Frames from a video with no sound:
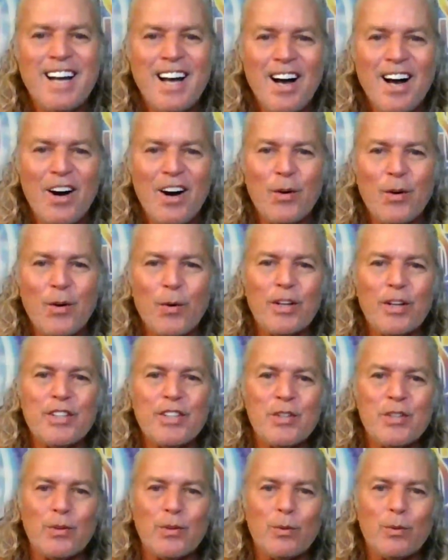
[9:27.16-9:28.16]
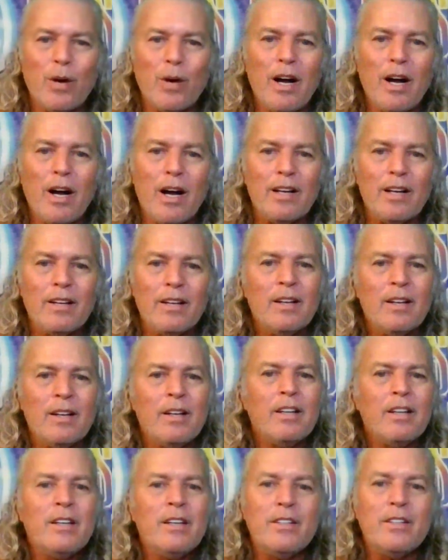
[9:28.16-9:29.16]
According to Ra,
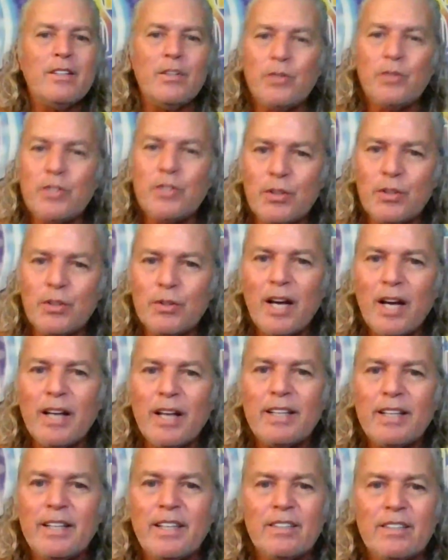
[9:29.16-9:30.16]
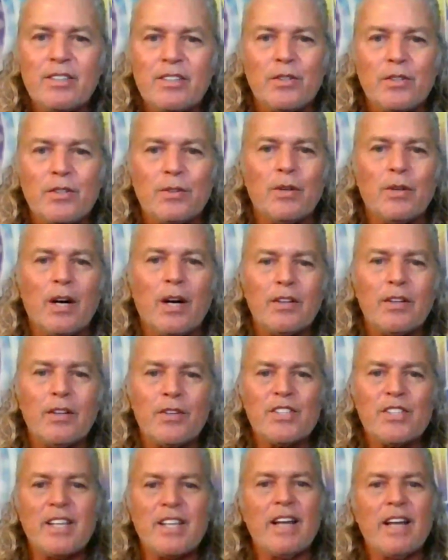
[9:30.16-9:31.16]
you do not need to
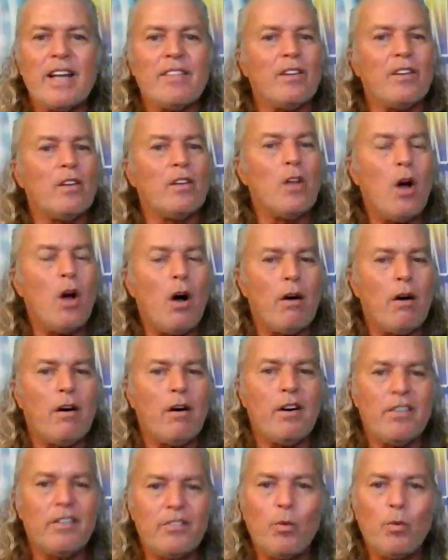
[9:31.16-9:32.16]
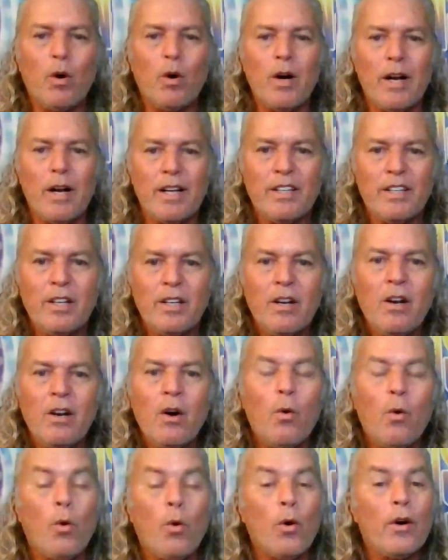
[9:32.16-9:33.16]
understand the law of one
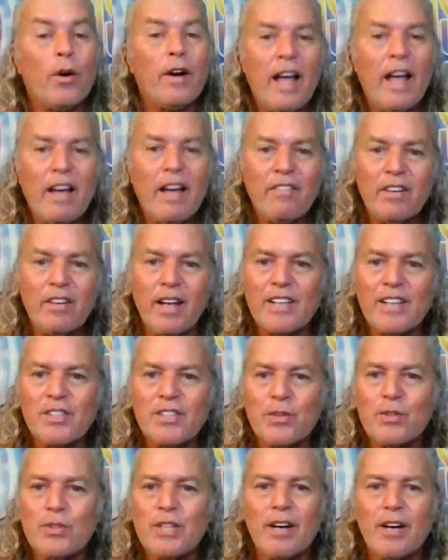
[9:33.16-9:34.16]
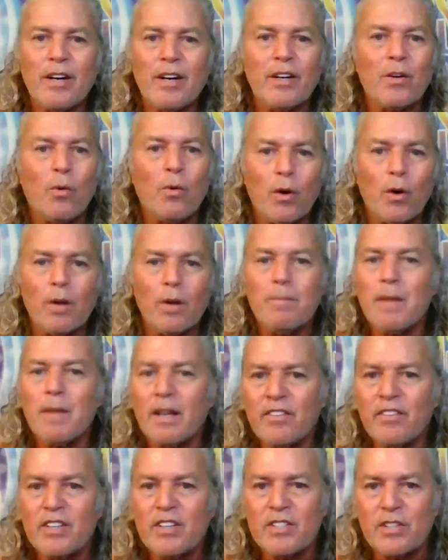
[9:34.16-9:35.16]
or have an esoteric or
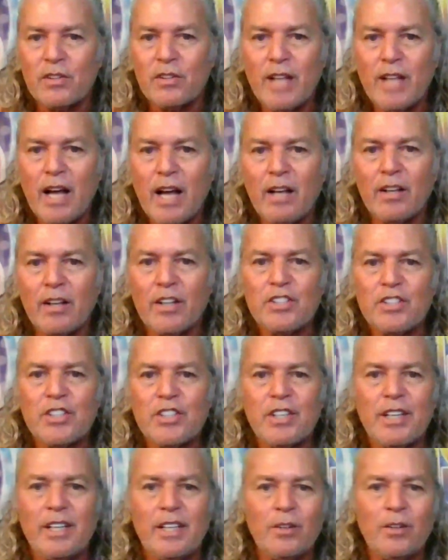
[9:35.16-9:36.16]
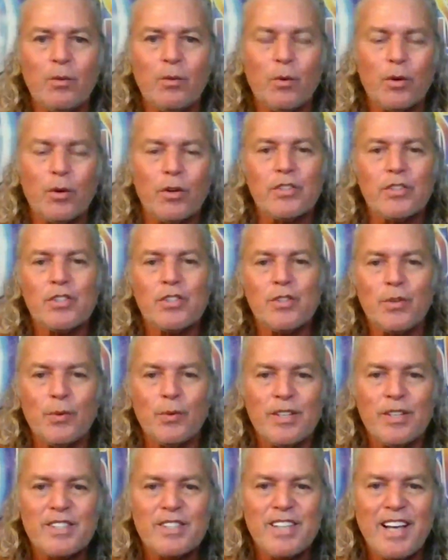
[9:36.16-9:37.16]
metaphysical knowledge in order to
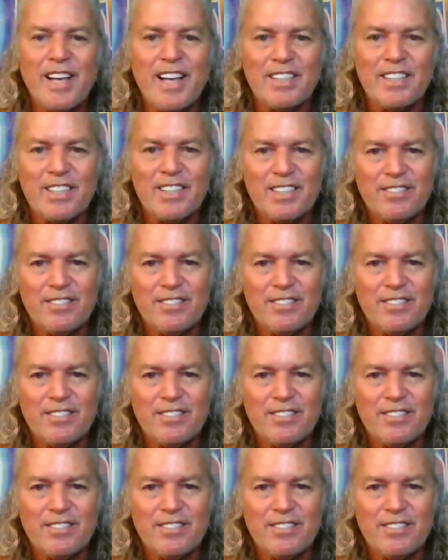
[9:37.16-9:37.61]
ascend.